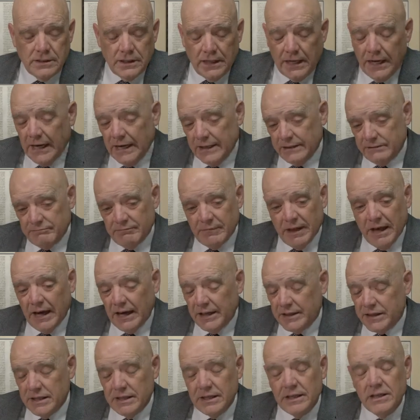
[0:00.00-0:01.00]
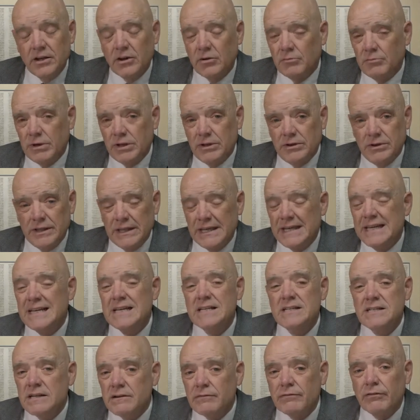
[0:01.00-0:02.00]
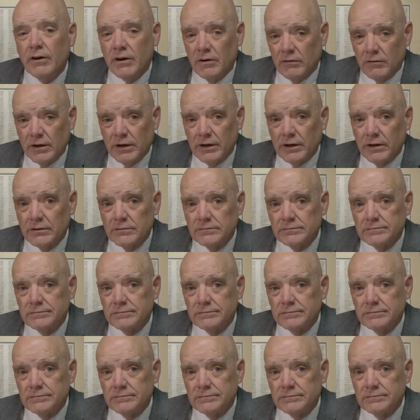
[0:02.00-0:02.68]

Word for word: I, I think he'll be the easy frontrunner.